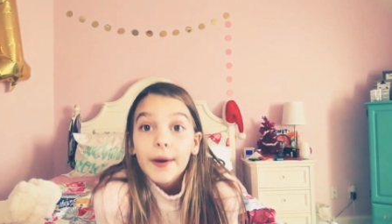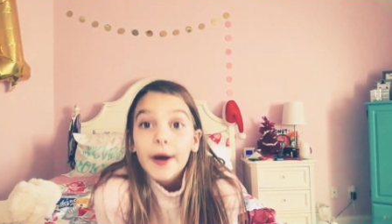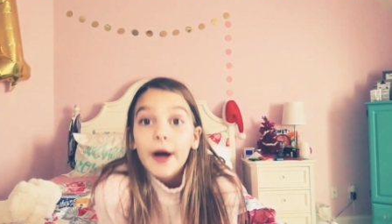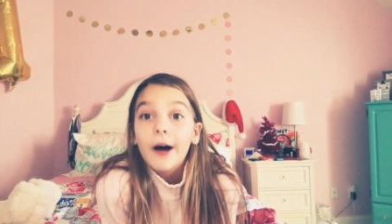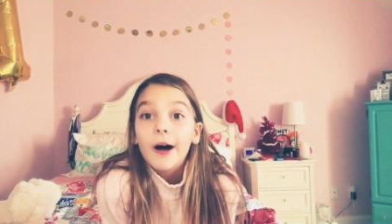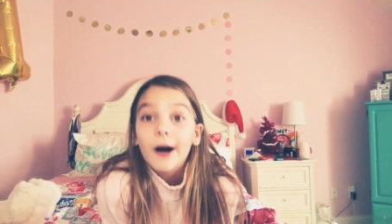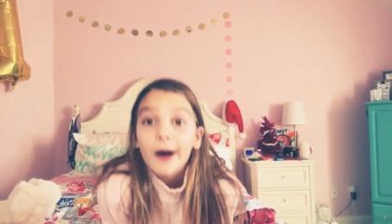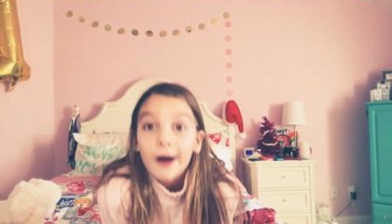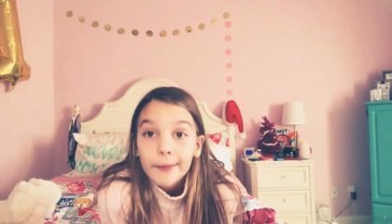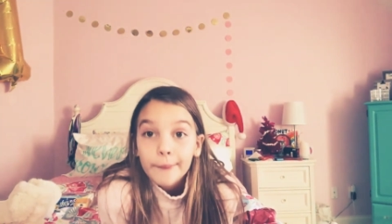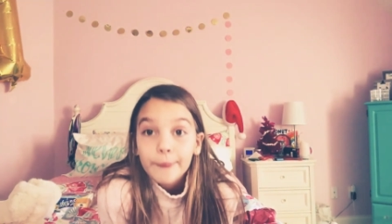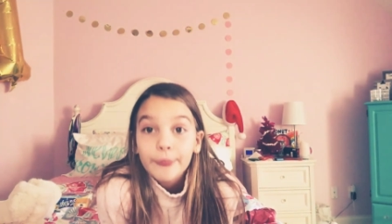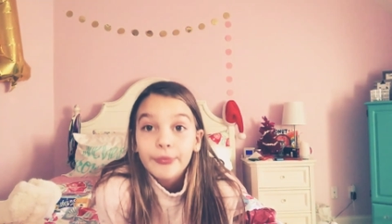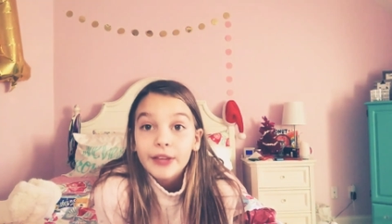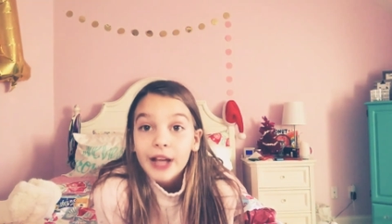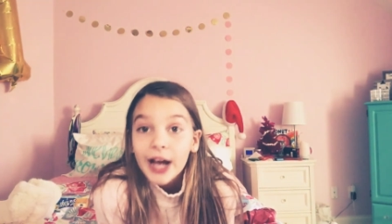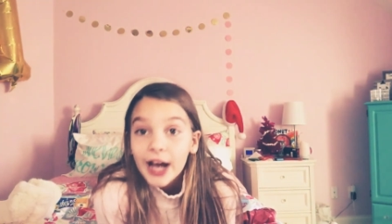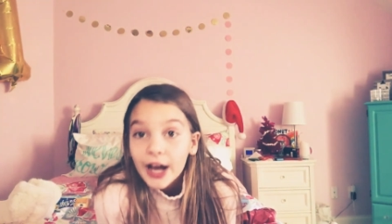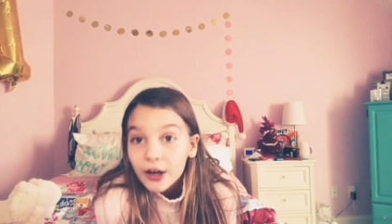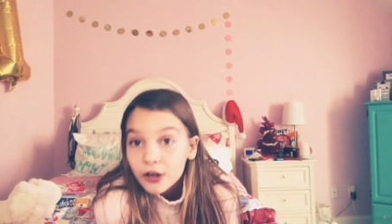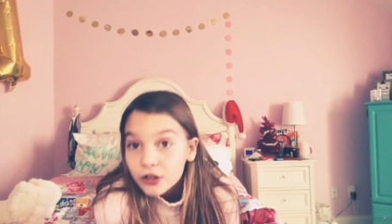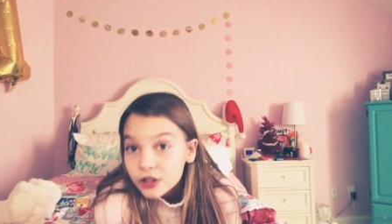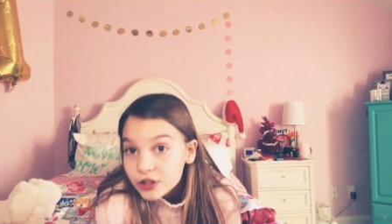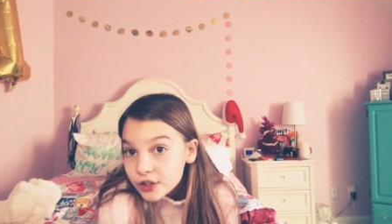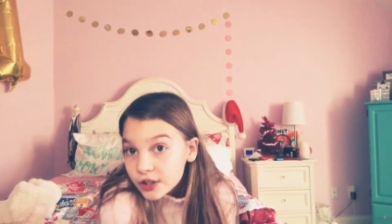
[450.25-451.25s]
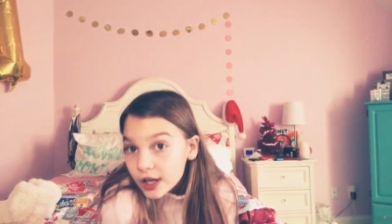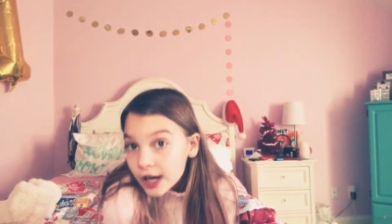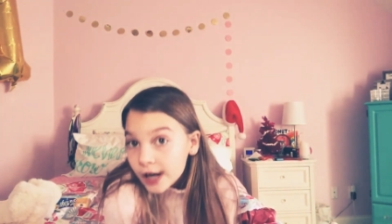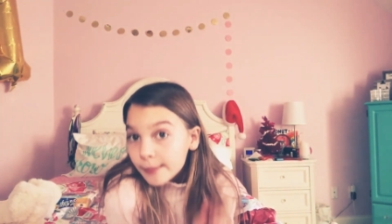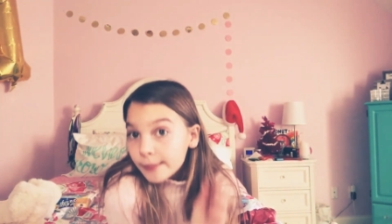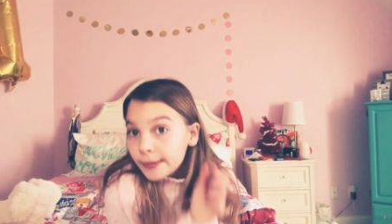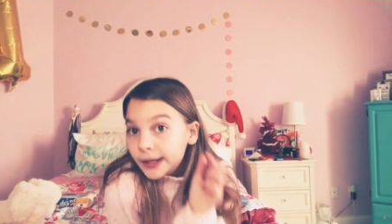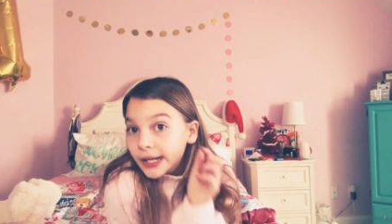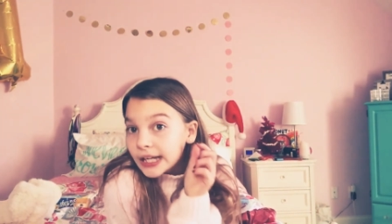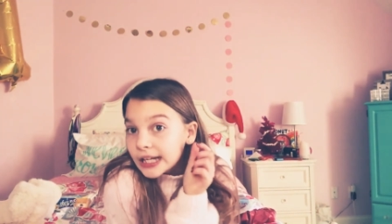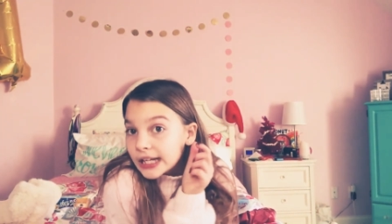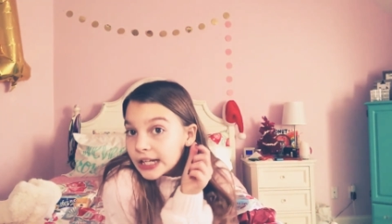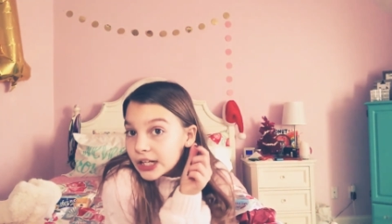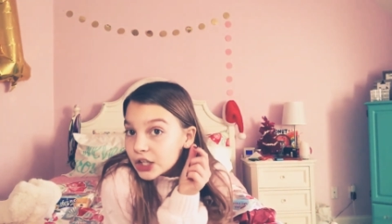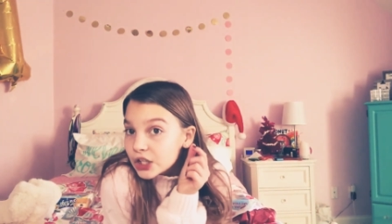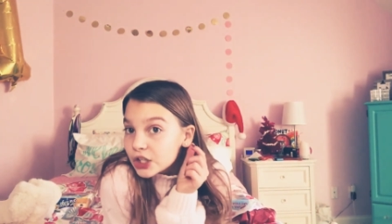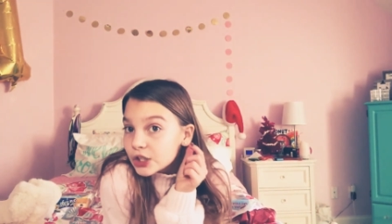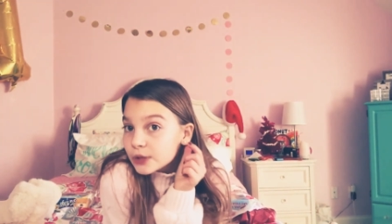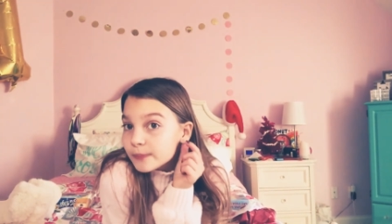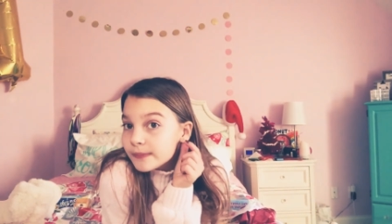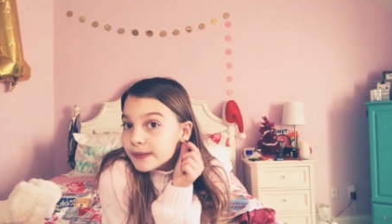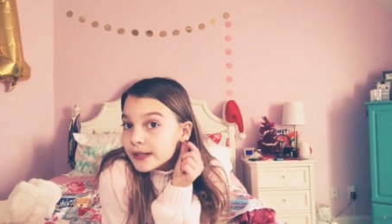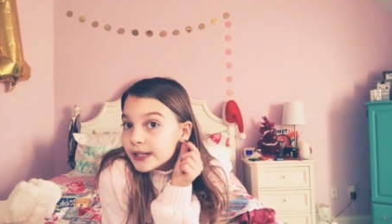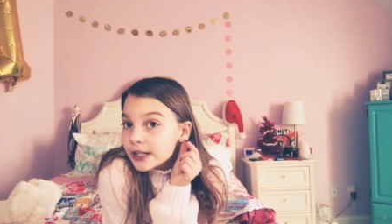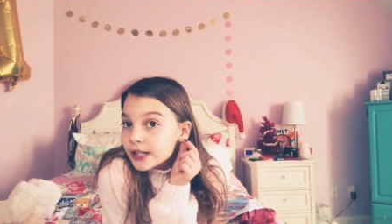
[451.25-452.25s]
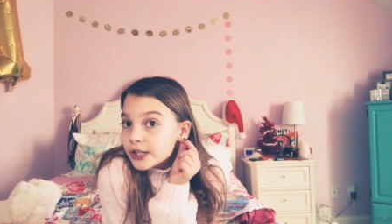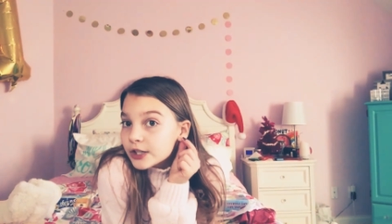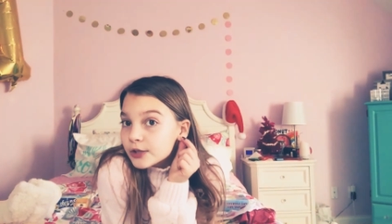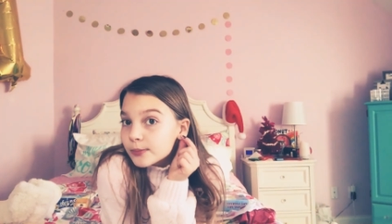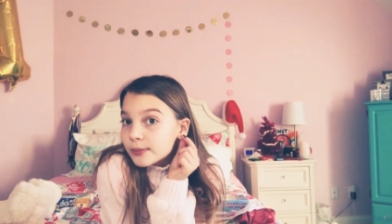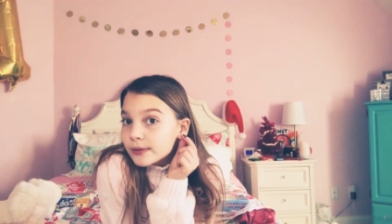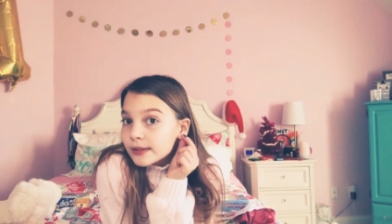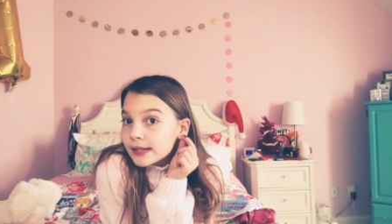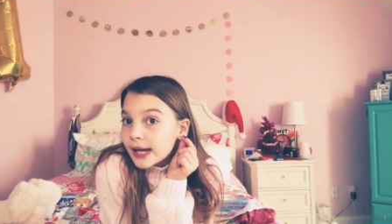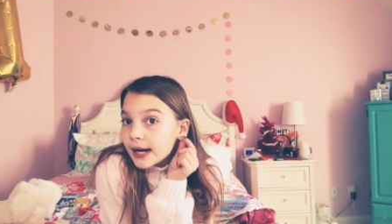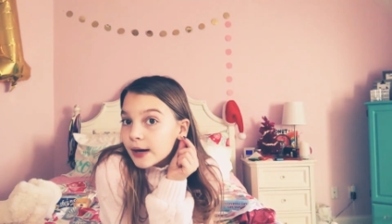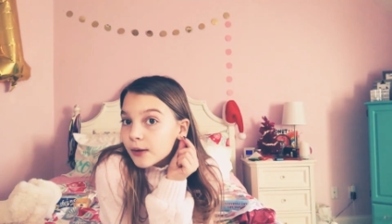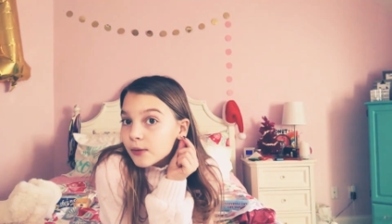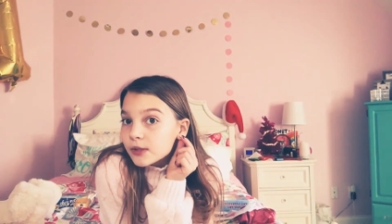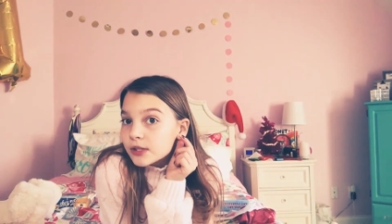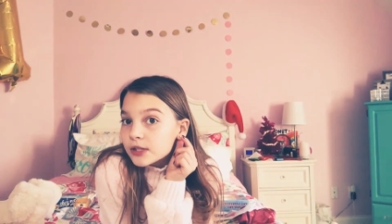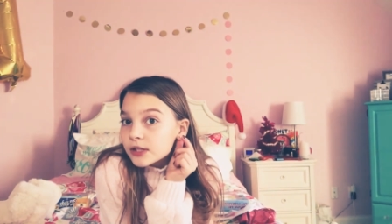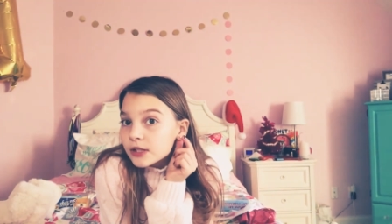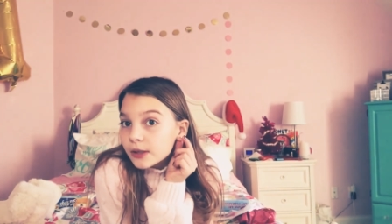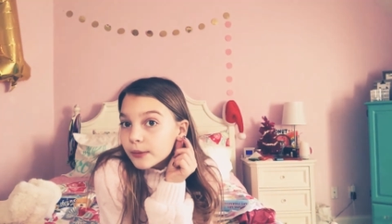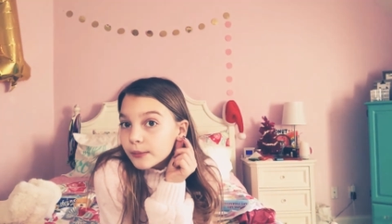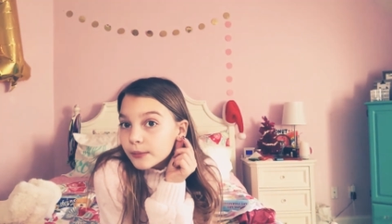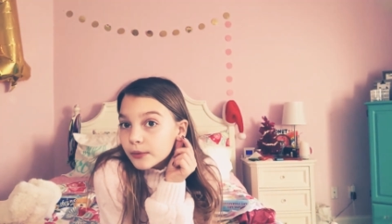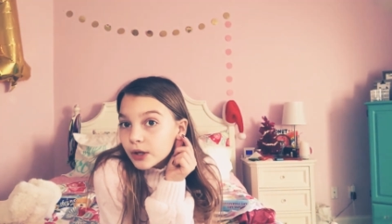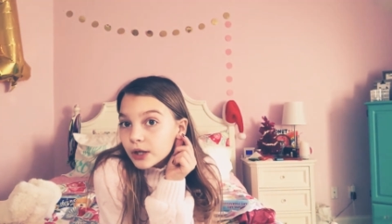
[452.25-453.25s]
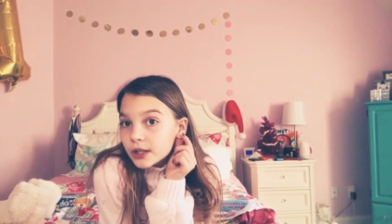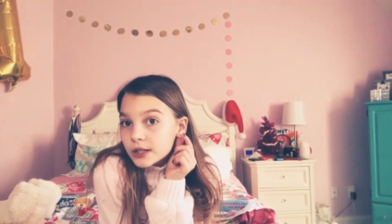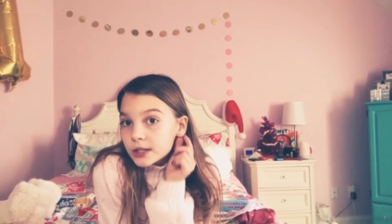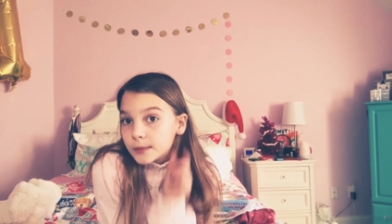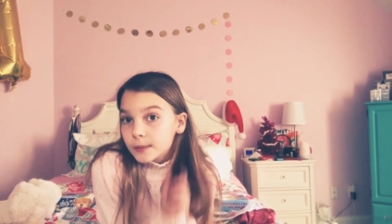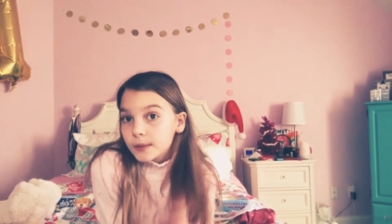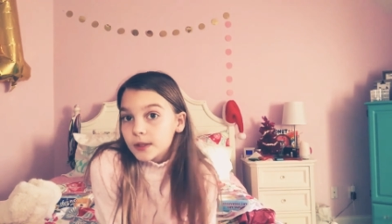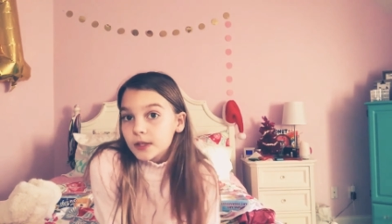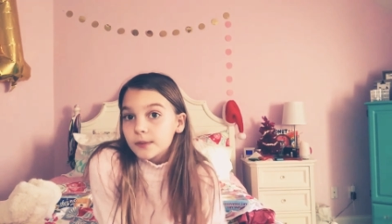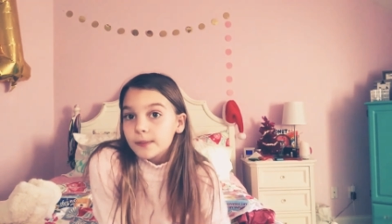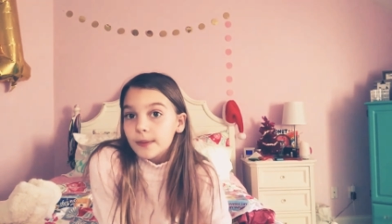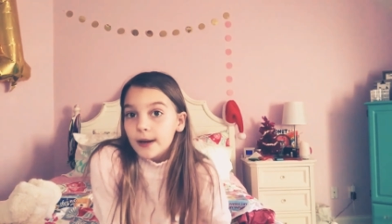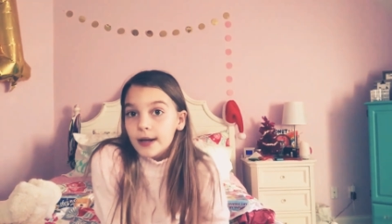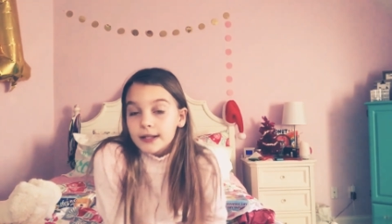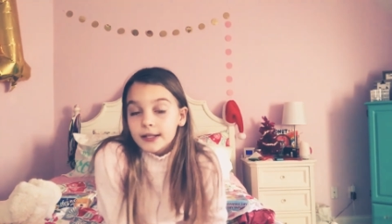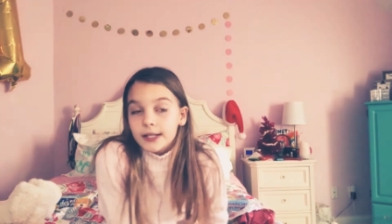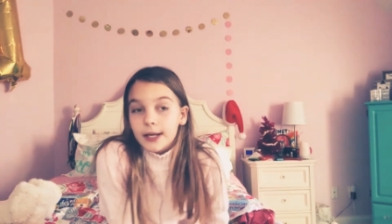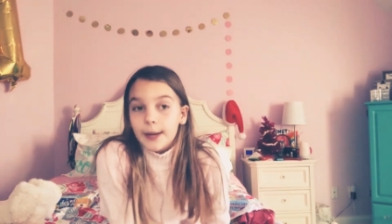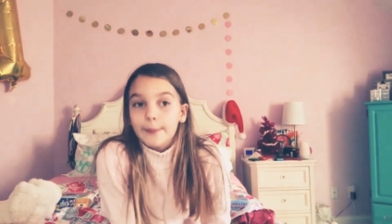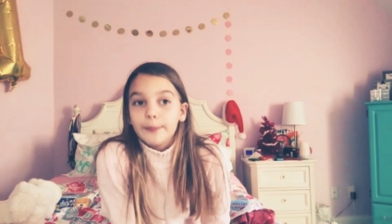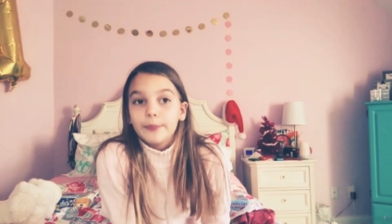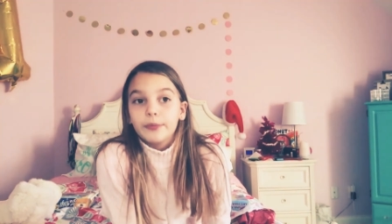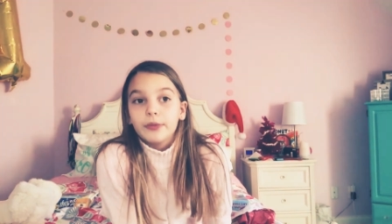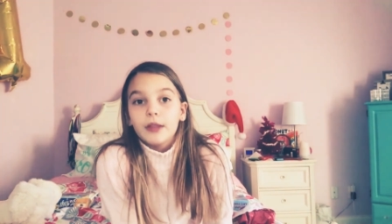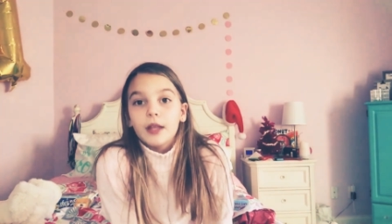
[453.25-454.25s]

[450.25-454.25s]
Um, I also got my ears pierced, but that wasn't a Christmas present.